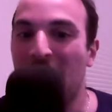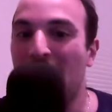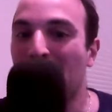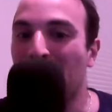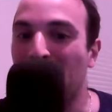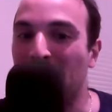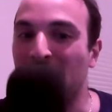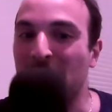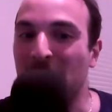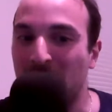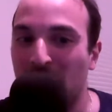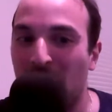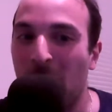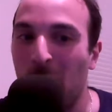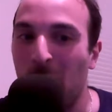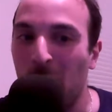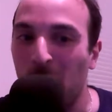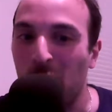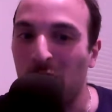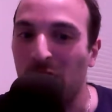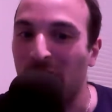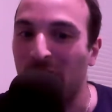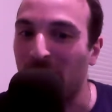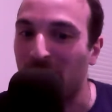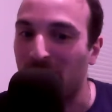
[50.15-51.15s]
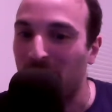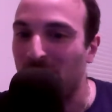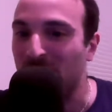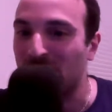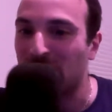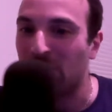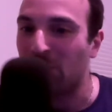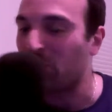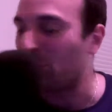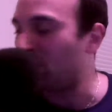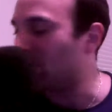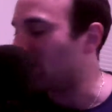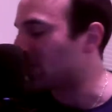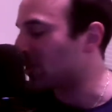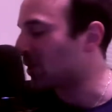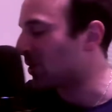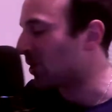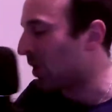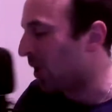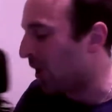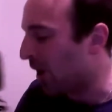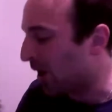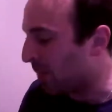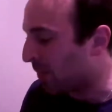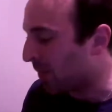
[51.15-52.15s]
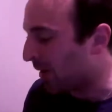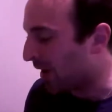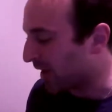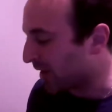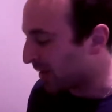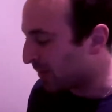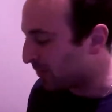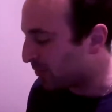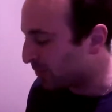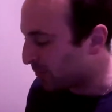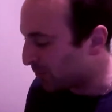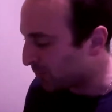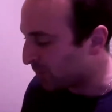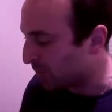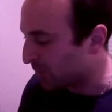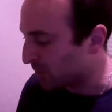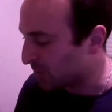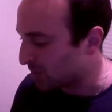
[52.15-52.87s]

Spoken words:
but it's not working for some reason on my computer.